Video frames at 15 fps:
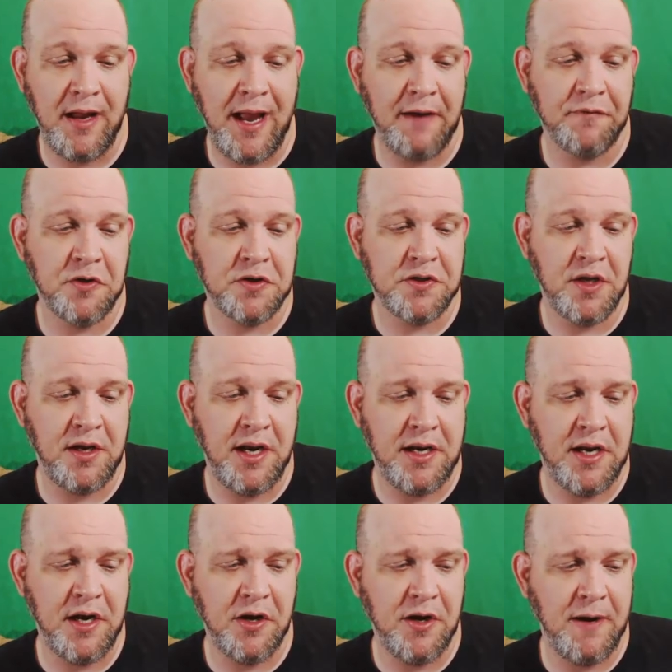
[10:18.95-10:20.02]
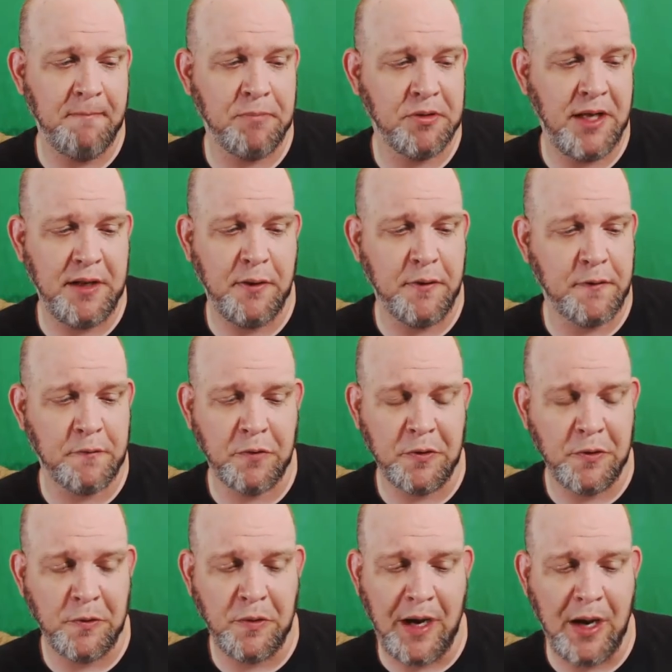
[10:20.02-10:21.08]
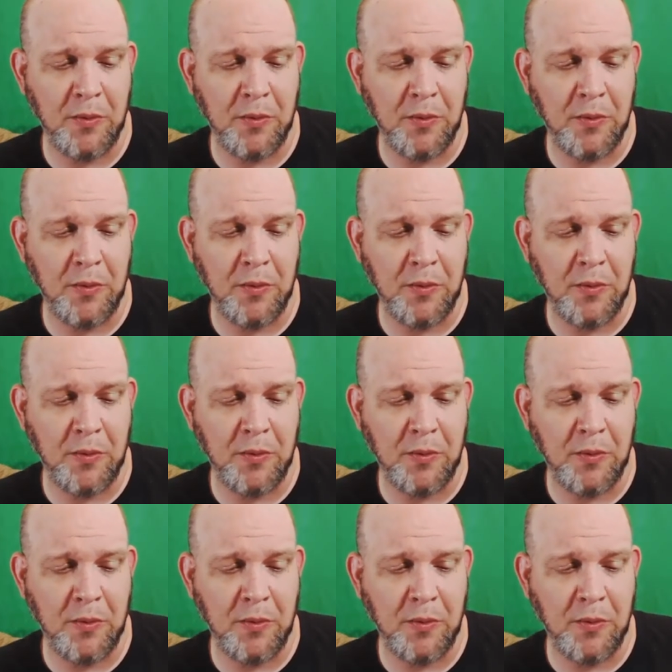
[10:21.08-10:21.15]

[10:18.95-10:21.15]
after Sunday dinner and played through,